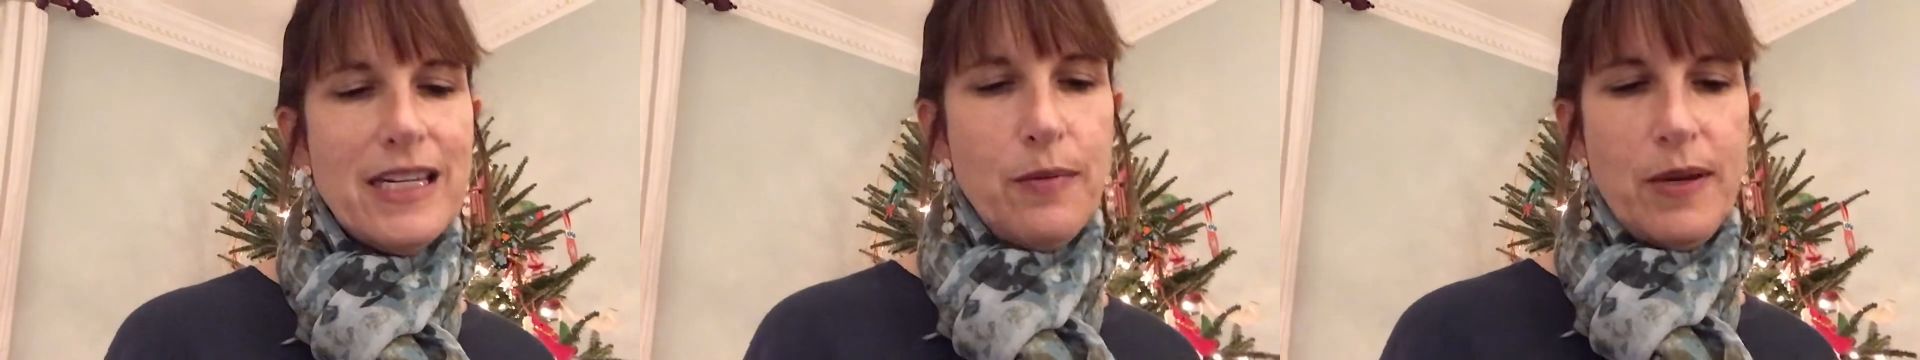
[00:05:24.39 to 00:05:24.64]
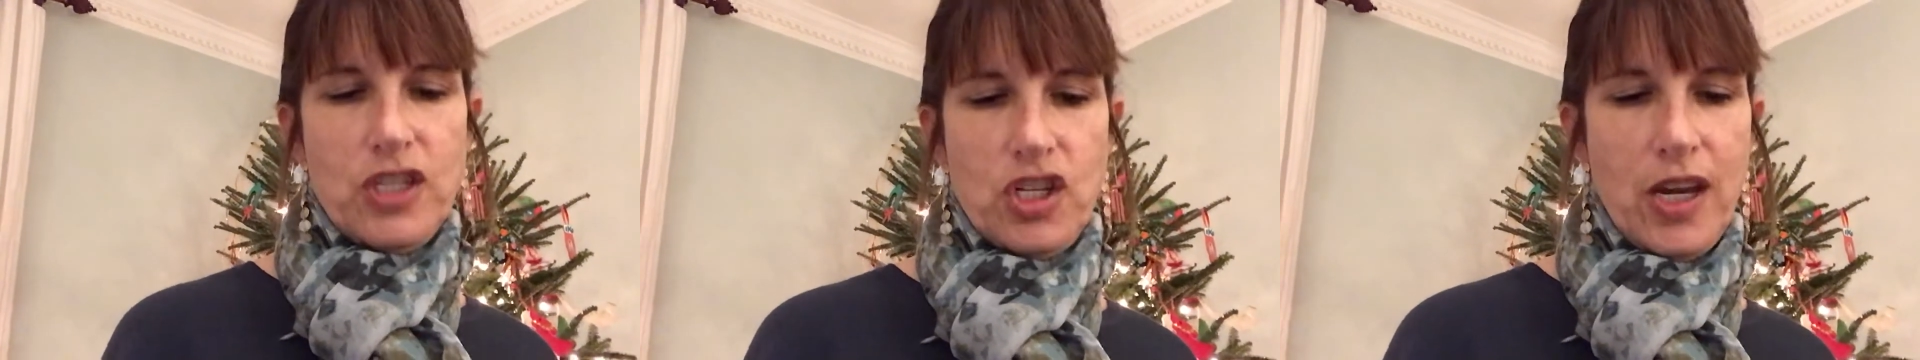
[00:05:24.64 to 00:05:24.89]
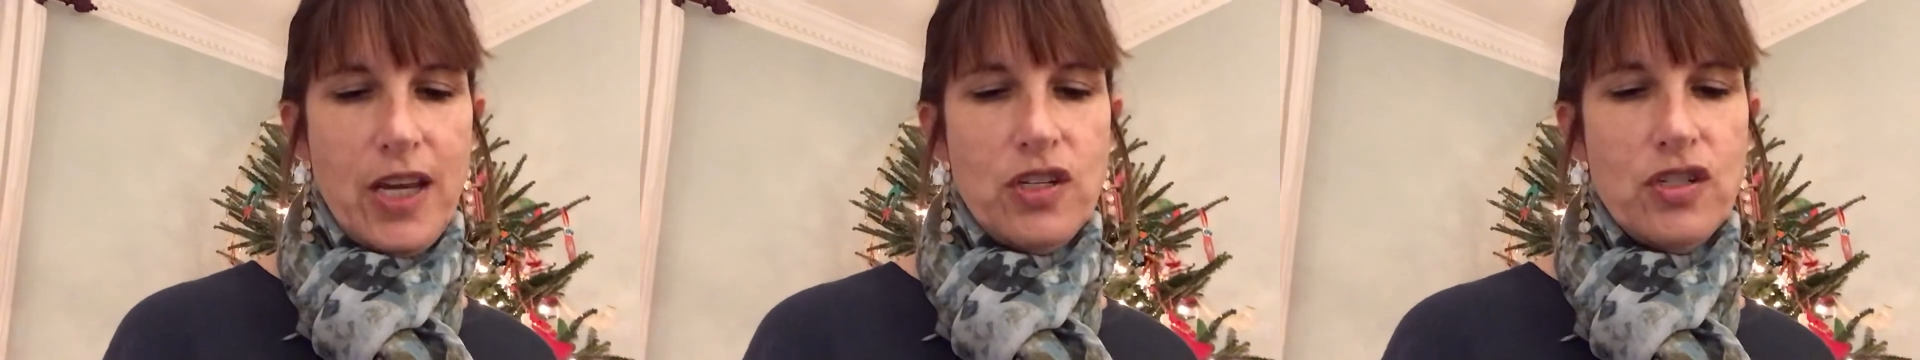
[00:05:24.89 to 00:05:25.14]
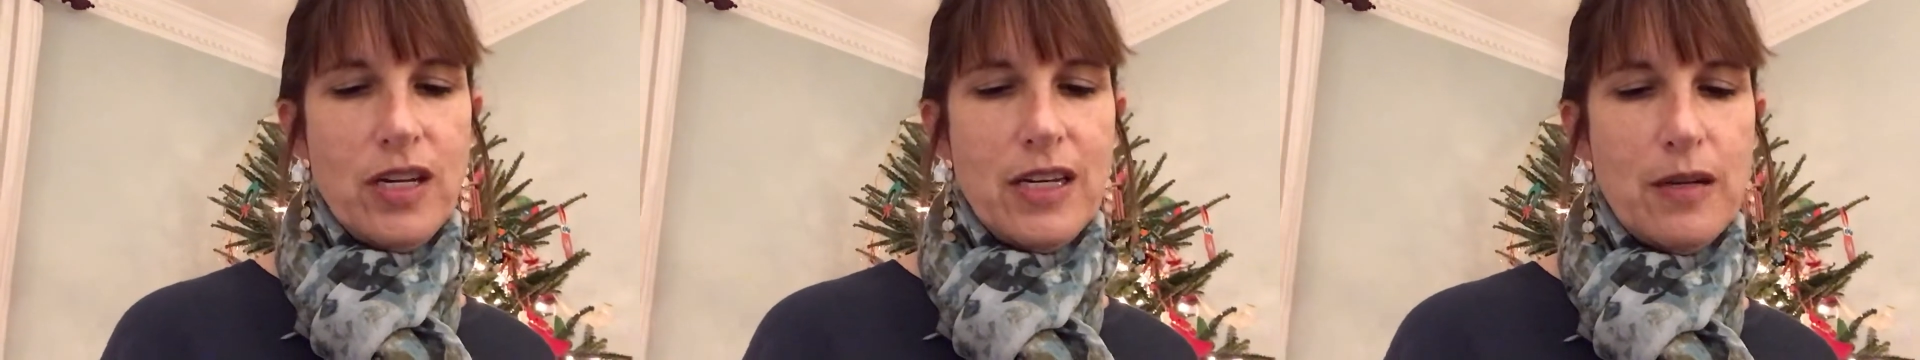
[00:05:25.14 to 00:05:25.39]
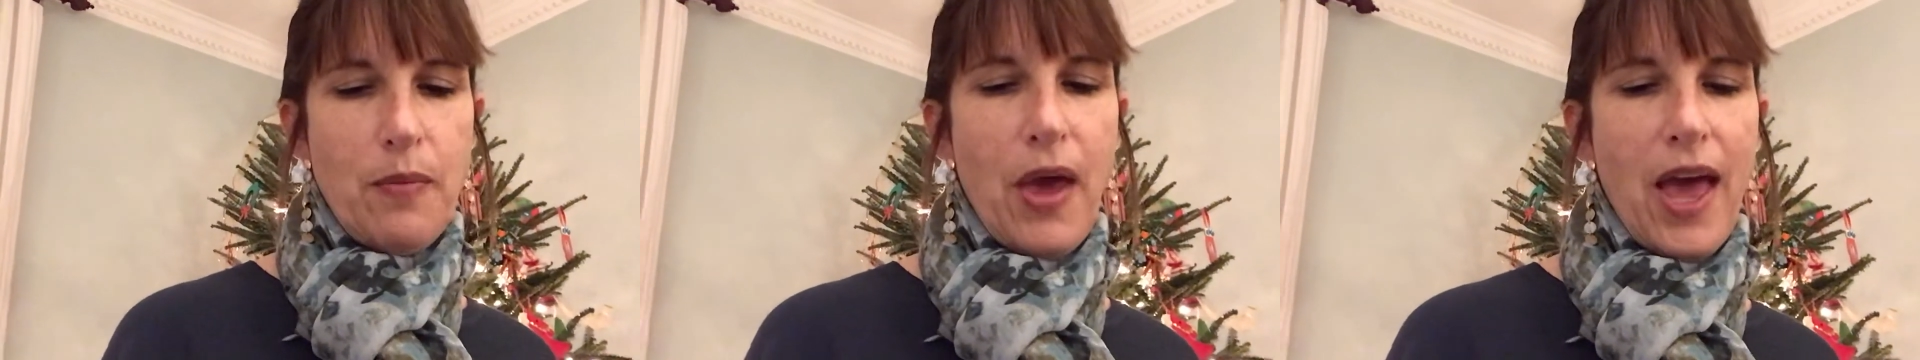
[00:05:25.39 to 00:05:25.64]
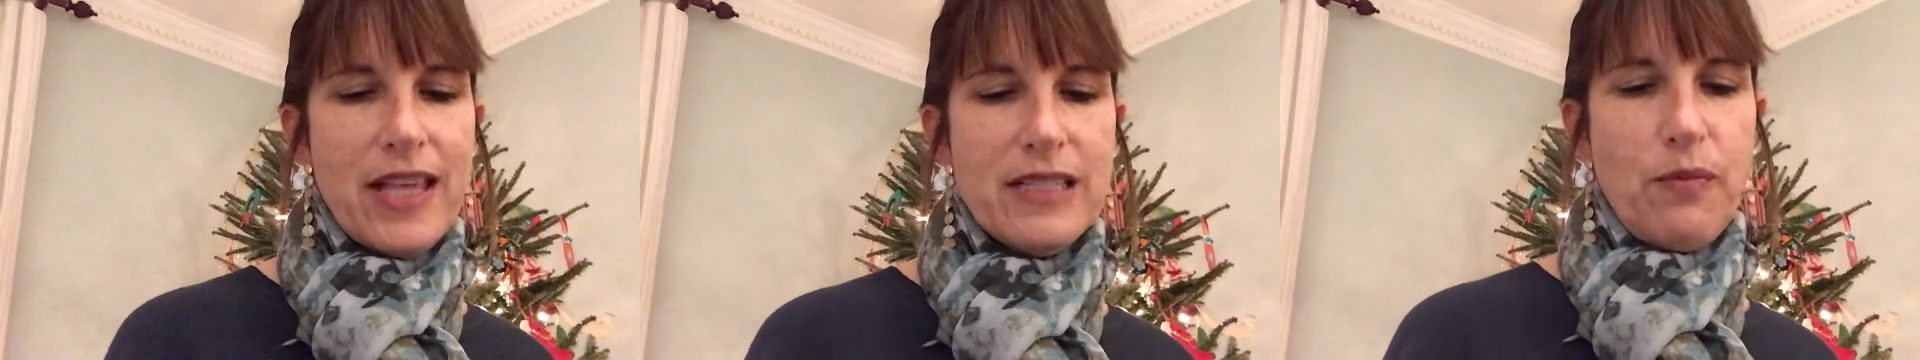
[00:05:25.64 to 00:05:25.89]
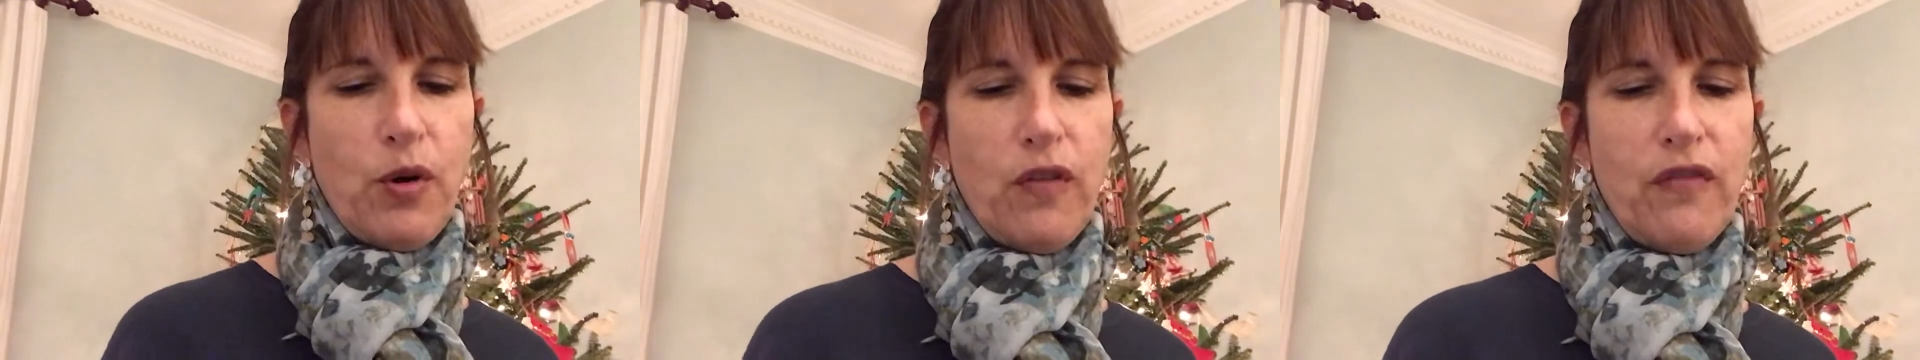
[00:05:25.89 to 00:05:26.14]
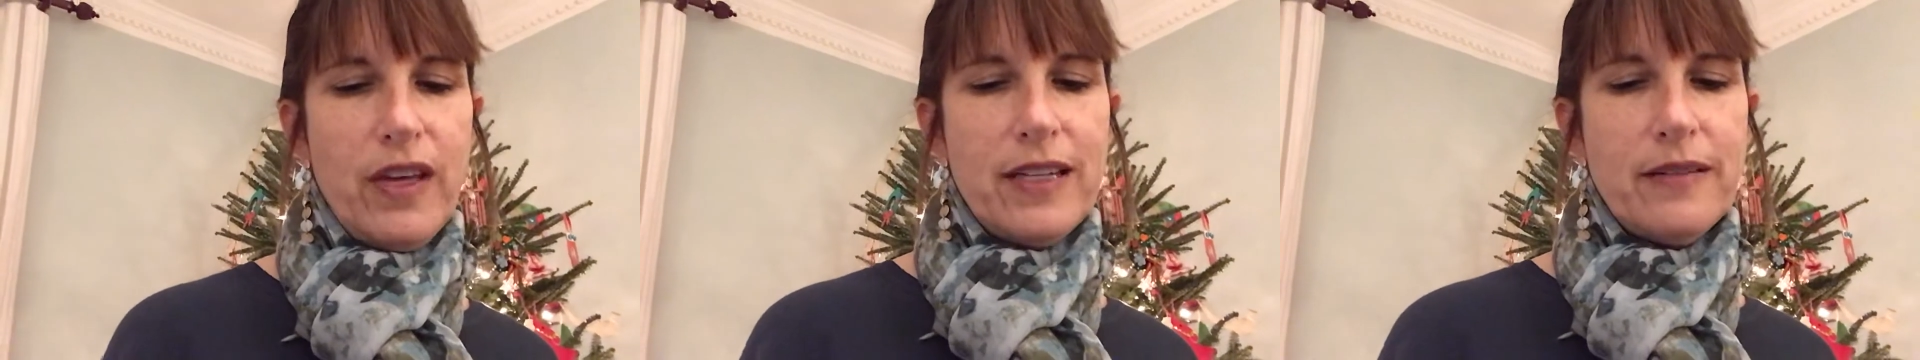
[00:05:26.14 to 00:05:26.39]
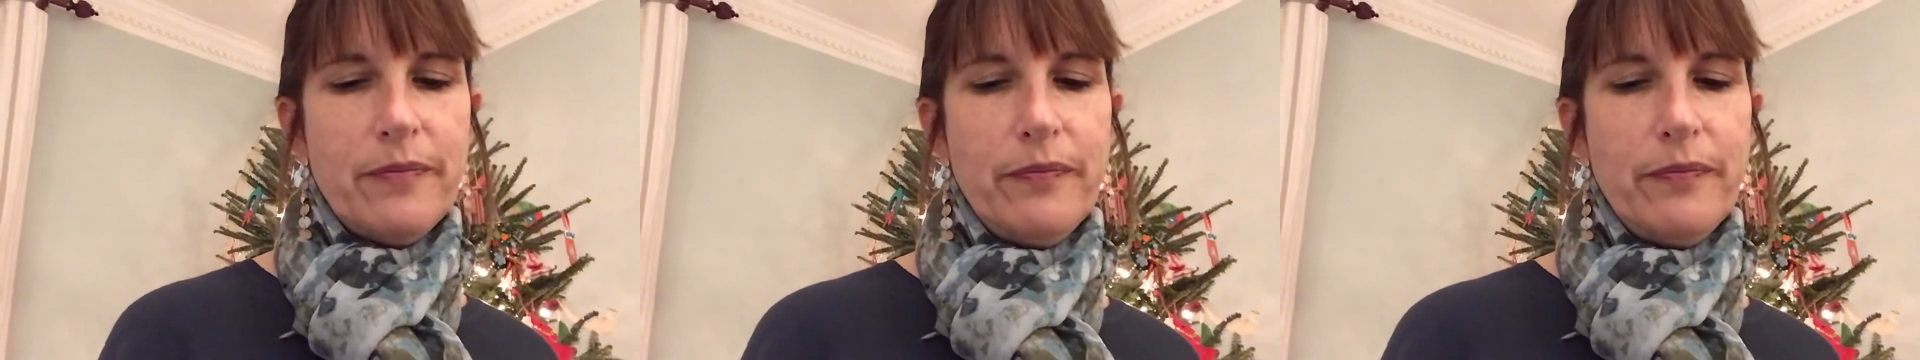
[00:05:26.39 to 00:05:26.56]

to be changed into past perfect.